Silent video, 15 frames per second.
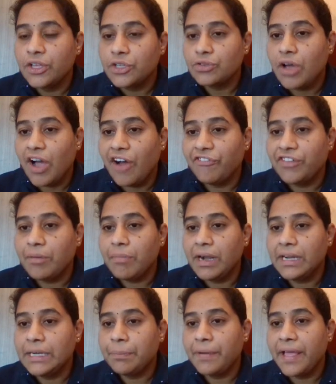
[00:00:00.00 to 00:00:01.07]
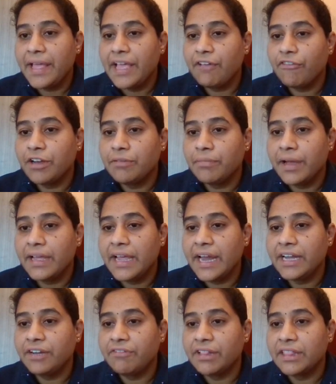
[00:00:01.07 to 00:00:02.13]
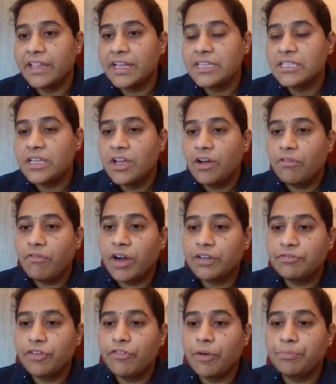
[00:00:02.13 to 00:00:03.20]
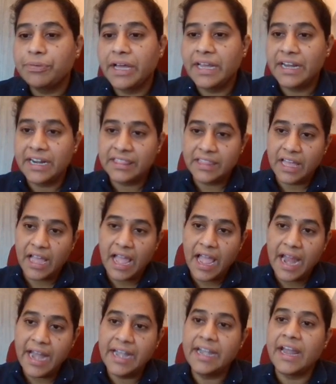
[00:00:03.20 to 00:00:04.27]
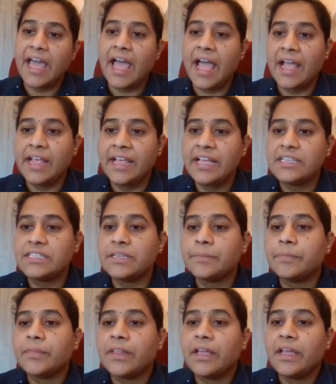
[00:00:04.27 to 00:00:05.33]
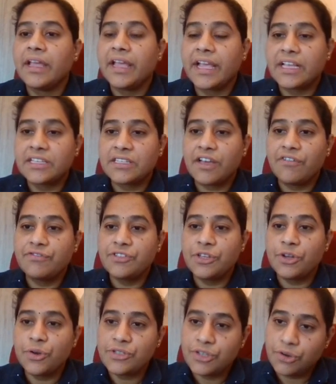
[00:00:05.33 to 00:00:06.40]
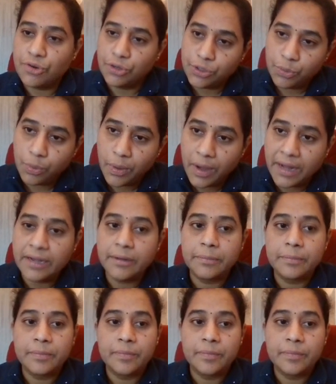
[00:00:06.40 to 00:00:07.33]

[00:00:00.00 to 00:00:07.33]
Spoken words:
So after multiplying 1 by 8 with this, what we obtain at the end is x of 0 is equal to 1,